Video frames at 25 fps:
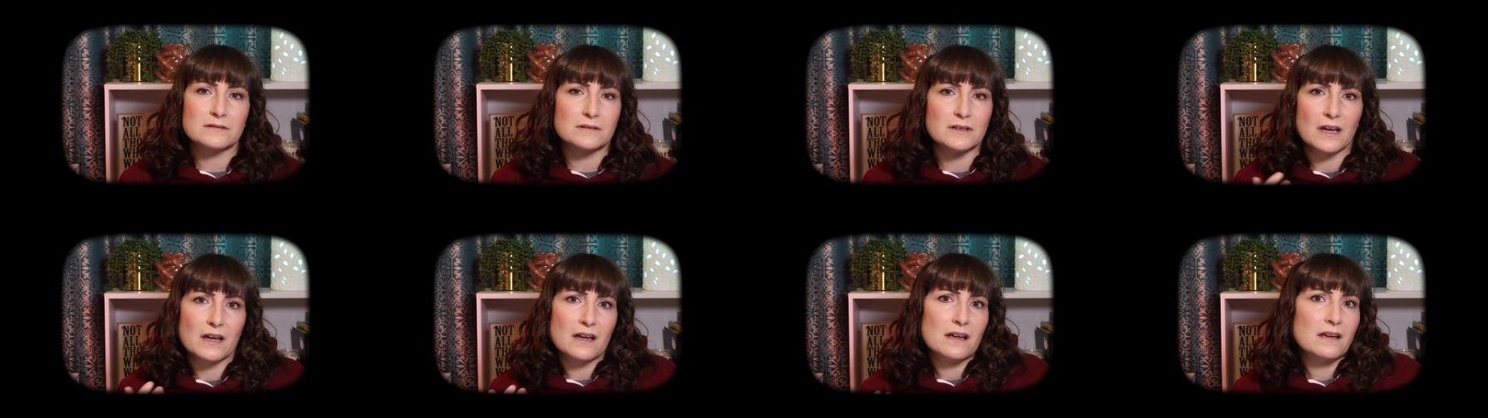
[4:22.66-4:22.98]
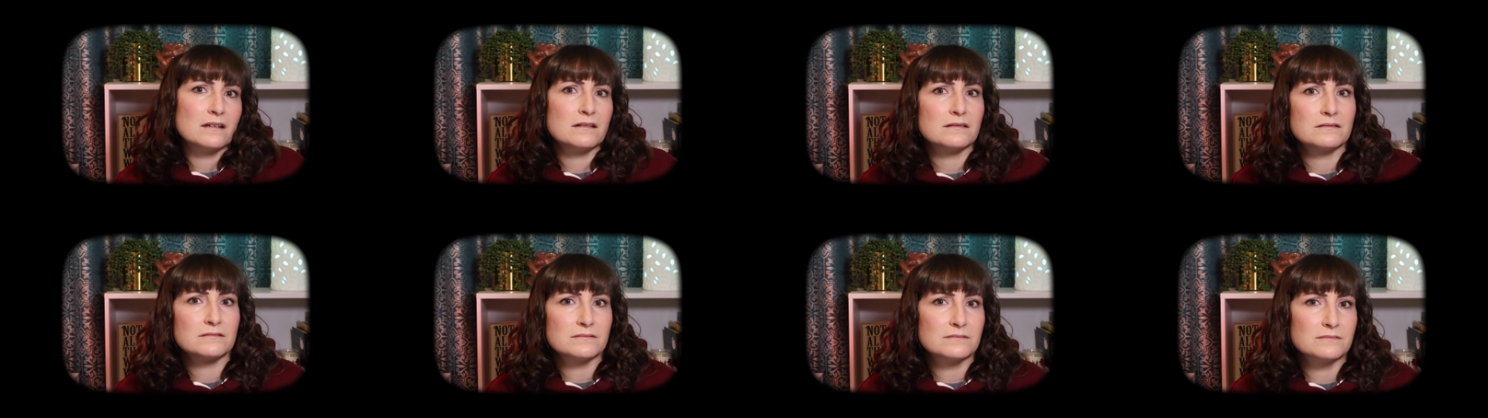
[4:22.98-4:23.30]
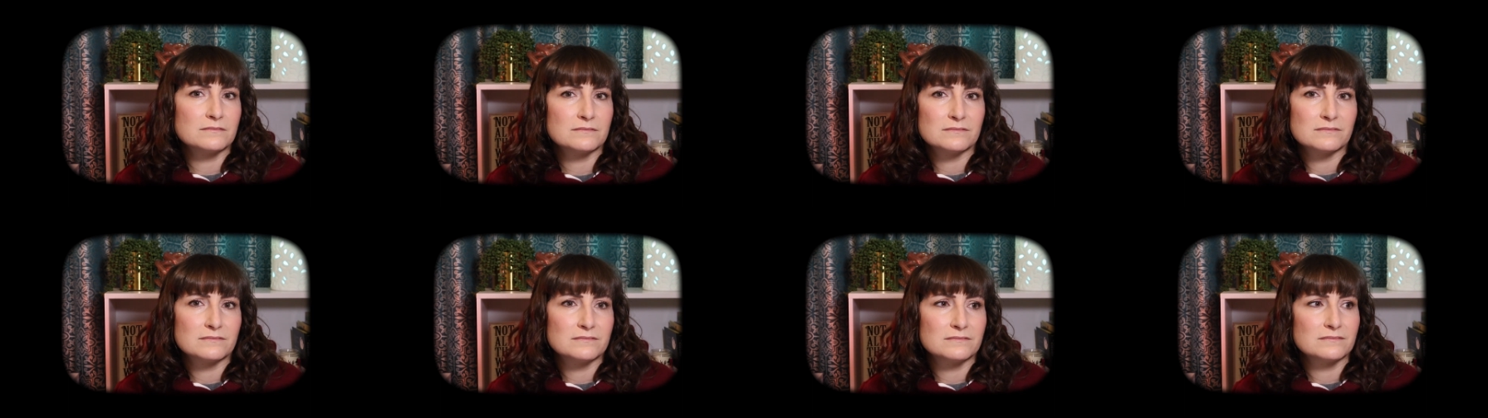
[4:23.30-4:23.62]
yeah,
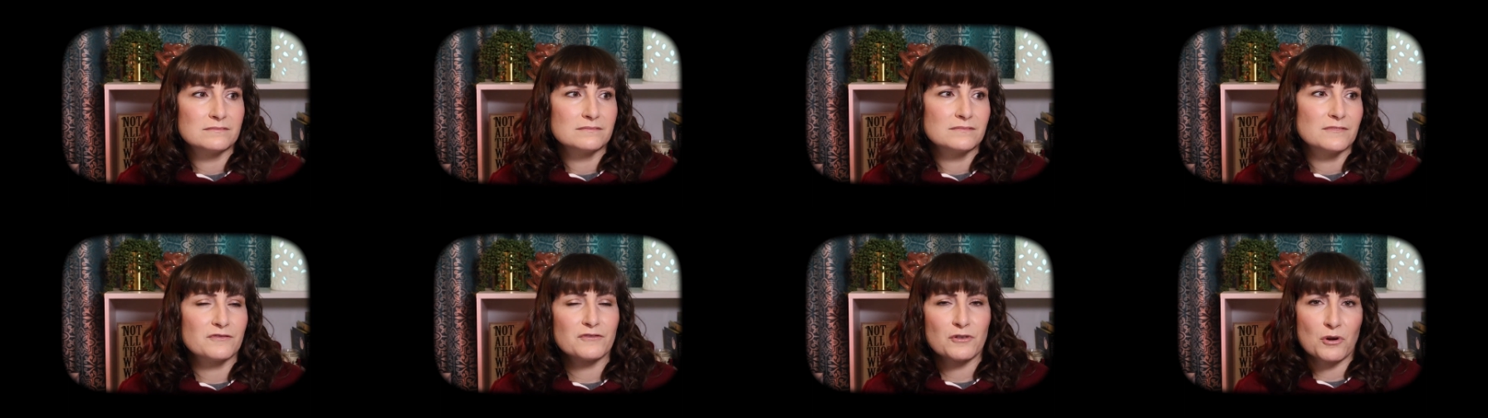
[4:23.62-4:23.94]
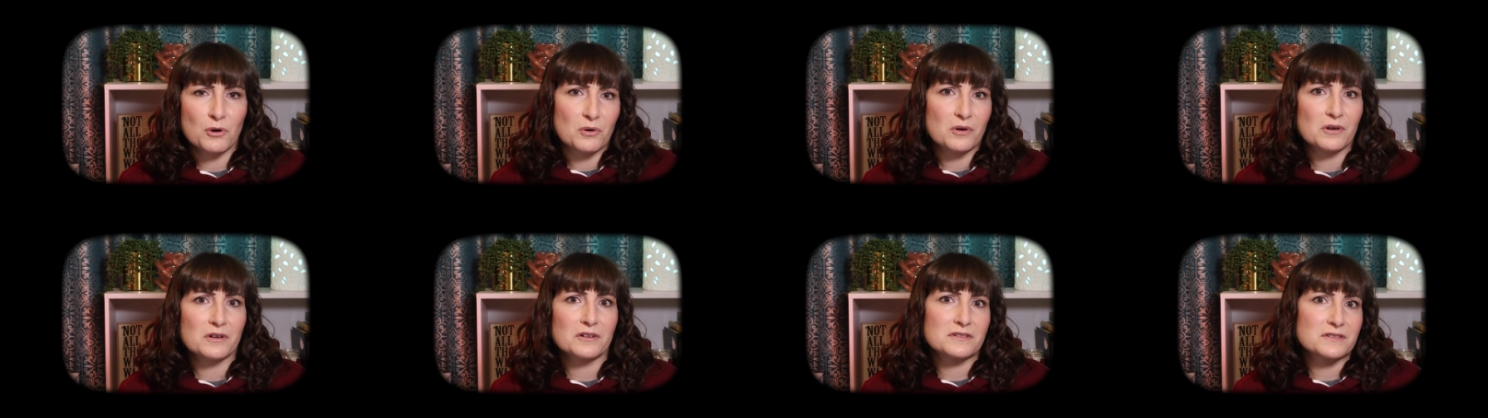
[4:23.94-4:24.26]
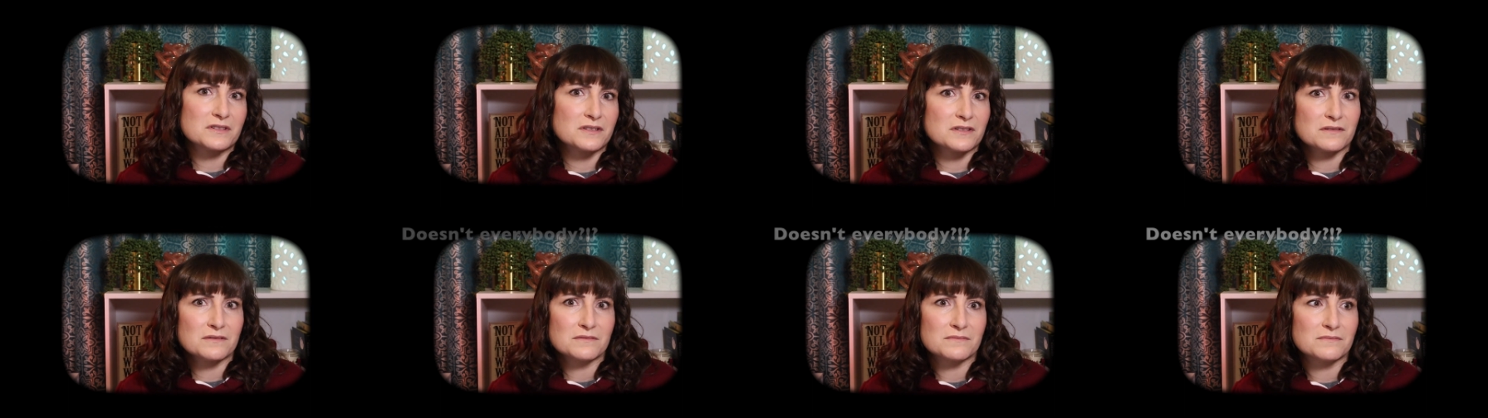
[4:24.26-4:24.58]
of
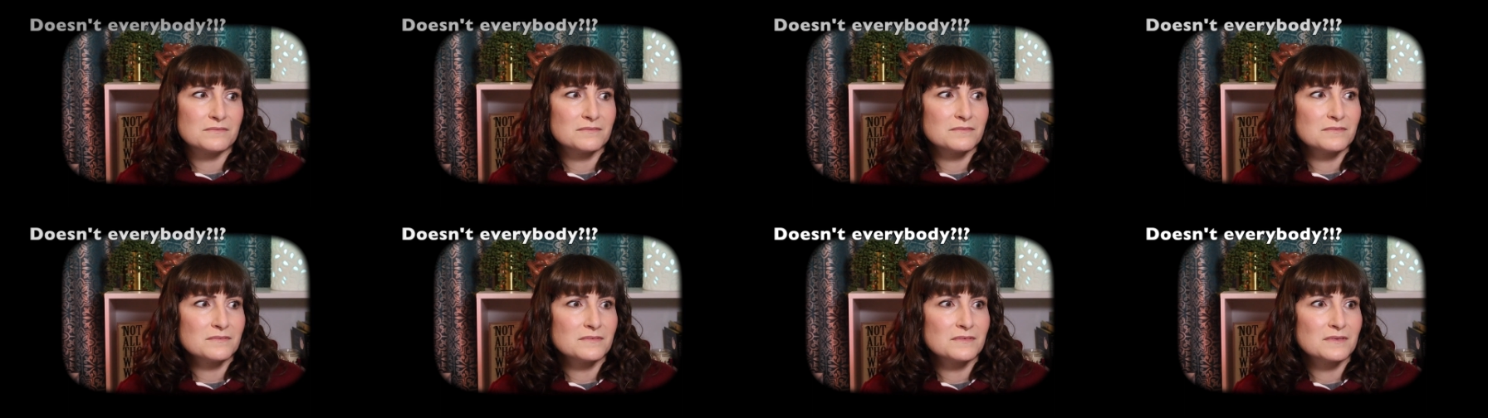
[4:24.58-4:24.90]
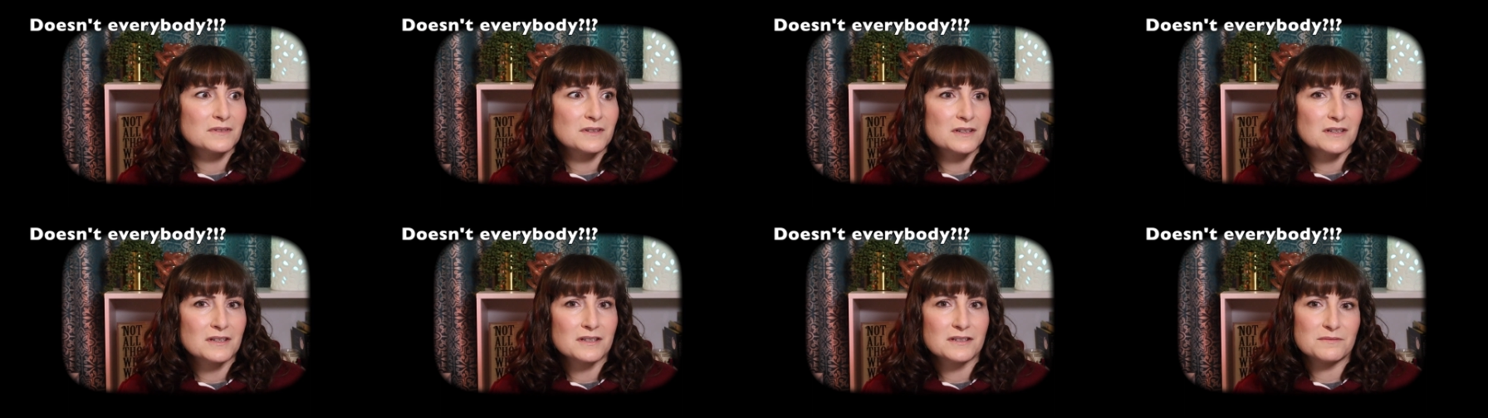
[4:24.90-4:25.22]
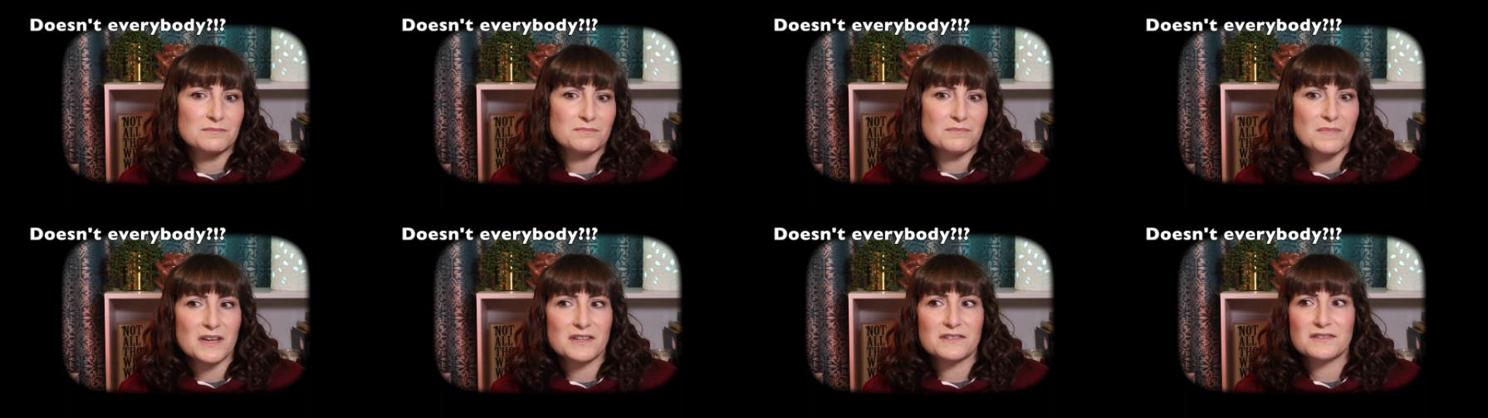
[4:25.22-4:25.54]
course.
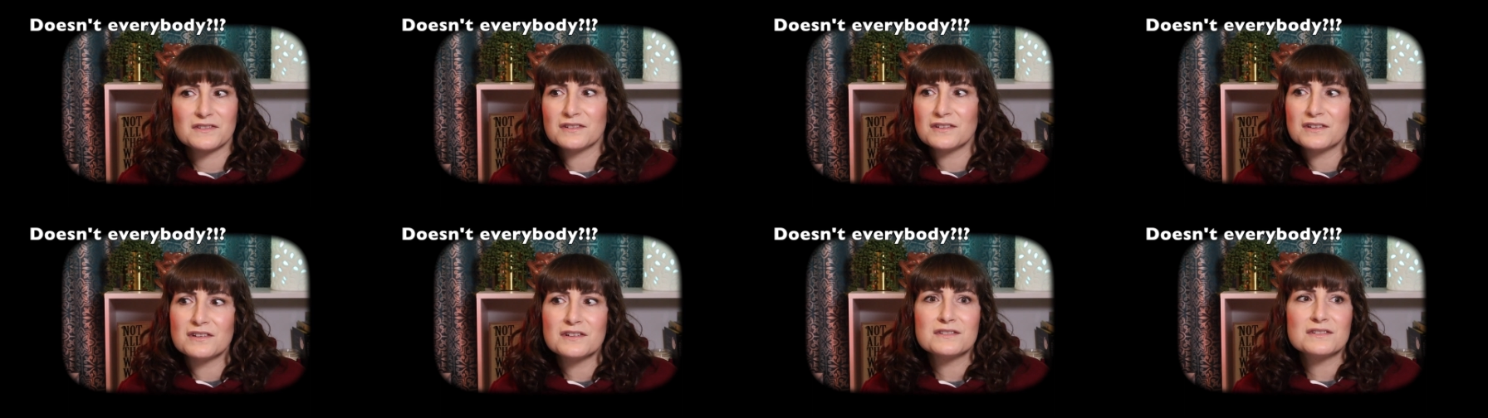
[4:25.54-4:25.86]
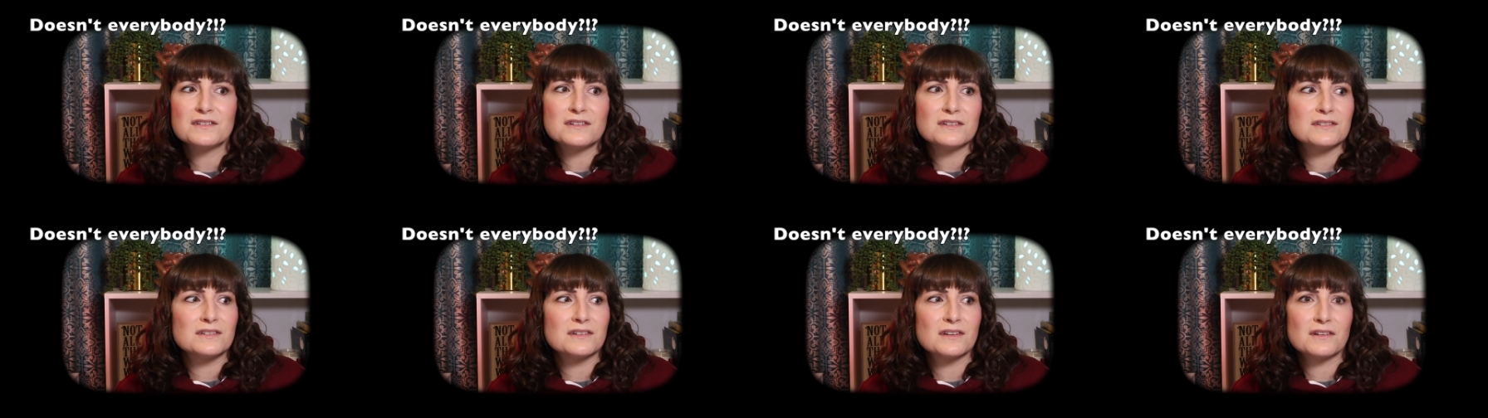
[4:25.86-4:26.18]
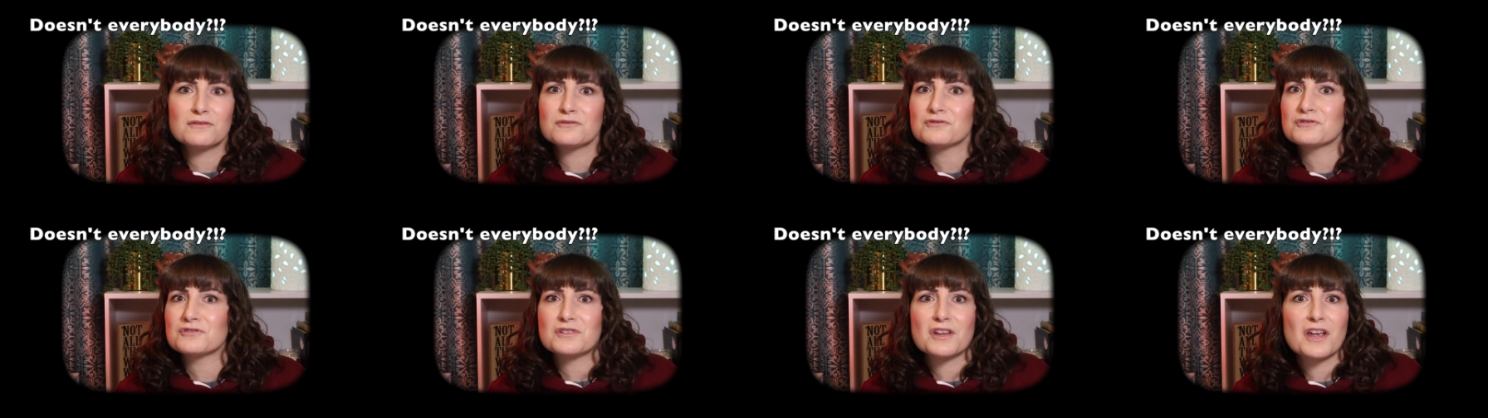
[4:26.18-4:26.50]
It makes it easy to
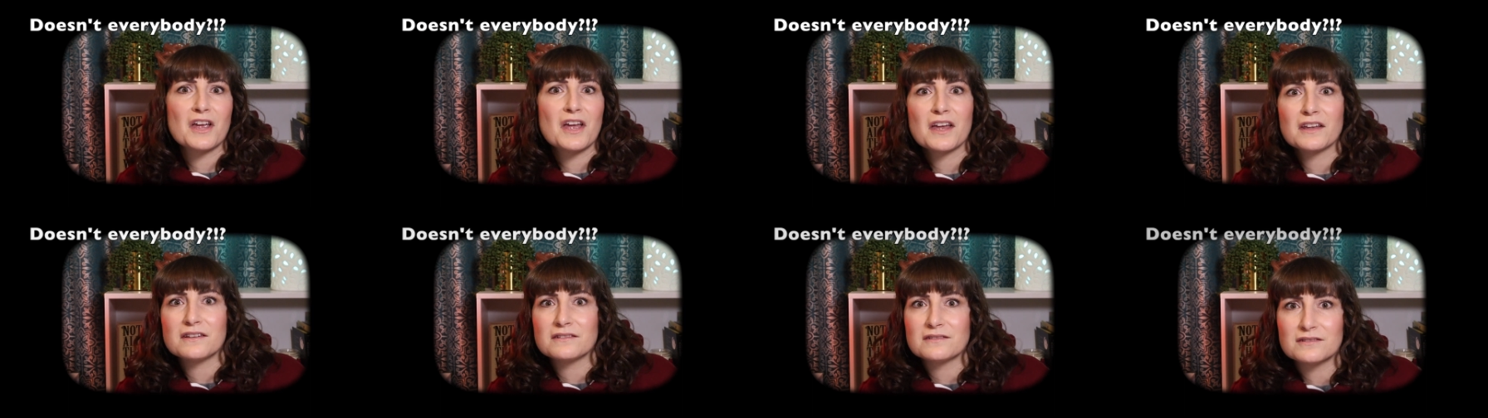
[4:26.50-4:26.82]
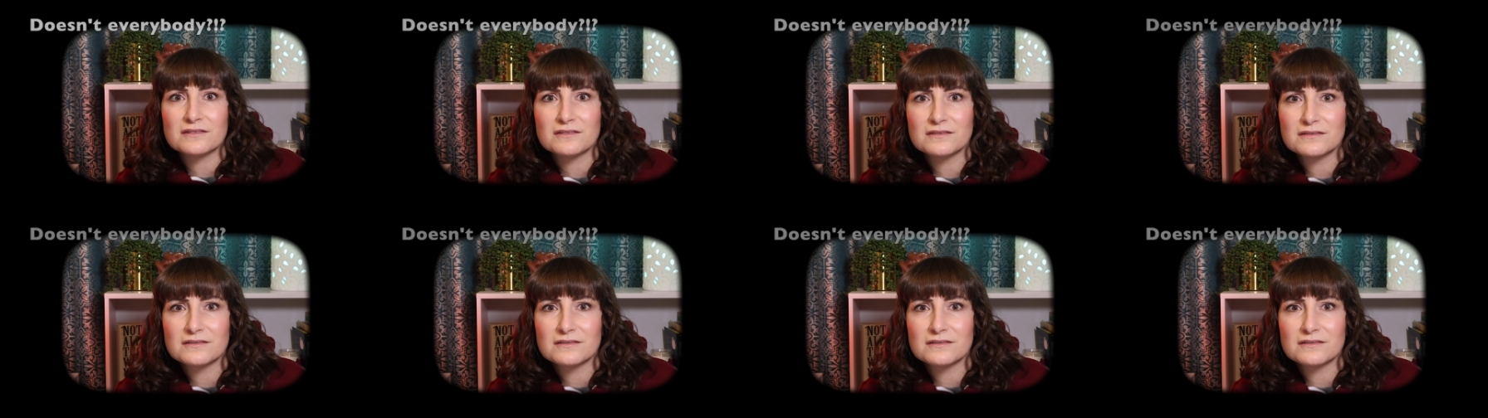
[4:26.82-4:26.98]
understand.